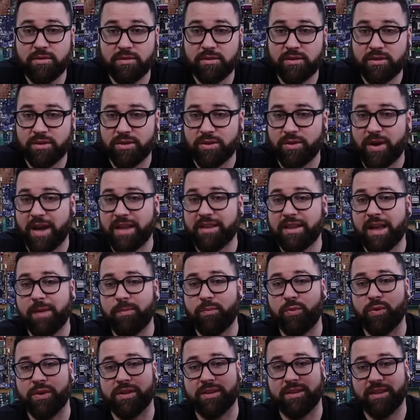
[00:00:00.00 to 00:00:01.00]
good, you end
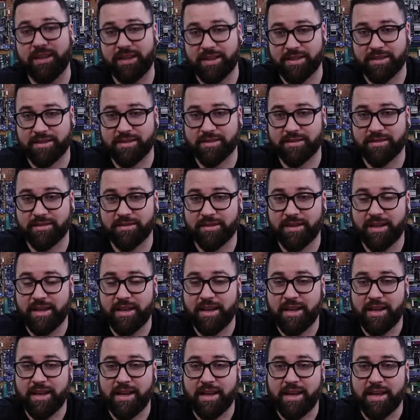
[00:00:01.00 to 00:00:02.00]
up with this.
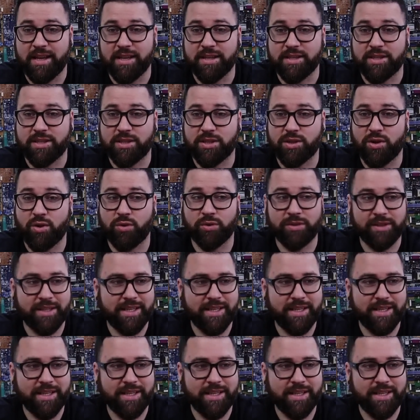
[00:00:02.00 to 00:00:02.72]
So